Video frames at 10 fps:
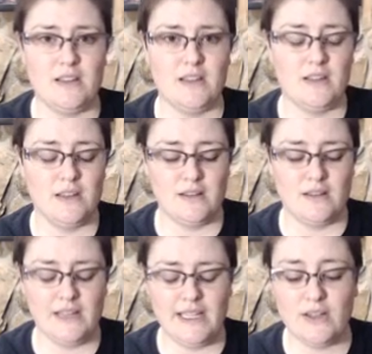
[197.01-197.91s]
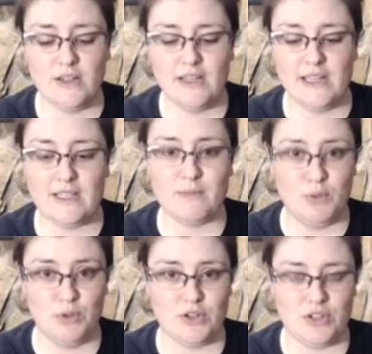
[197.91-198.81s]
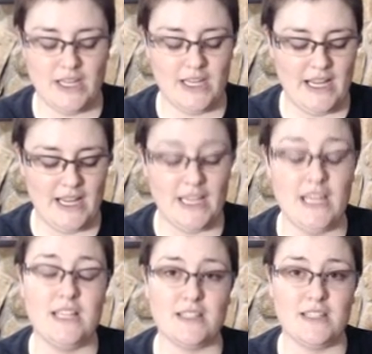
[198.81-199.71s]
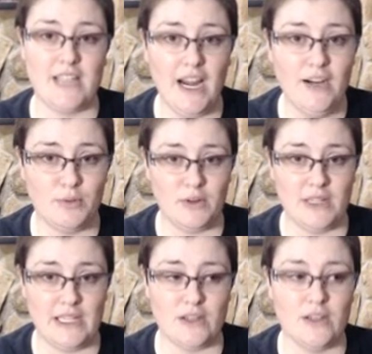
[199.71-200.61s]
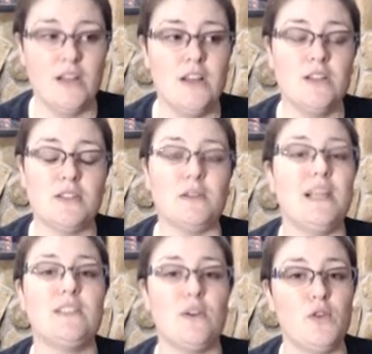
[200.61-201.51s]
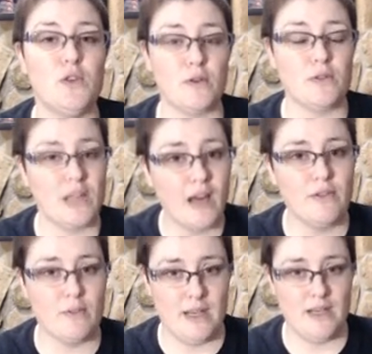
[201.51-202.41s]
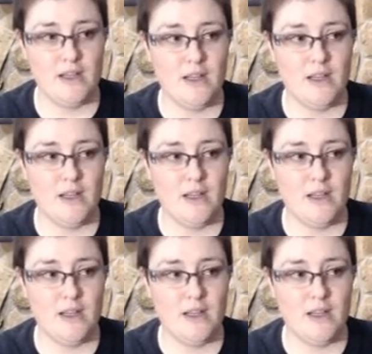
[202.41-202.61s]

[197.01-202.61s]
The leader is bullshit and he's a terrible leader, so let's overthrow the government,